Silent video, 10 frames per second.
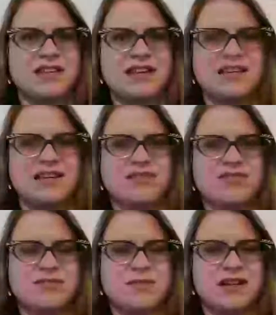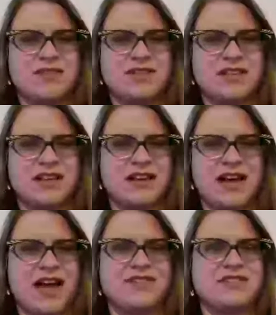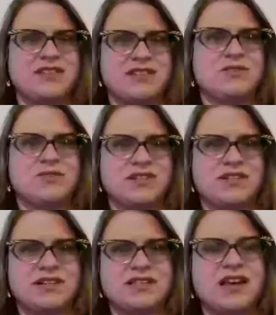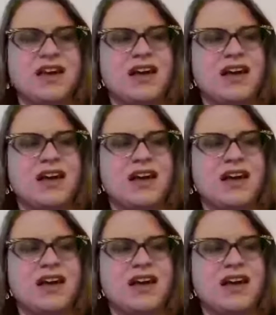didn't interest me enough to I have to see this whole series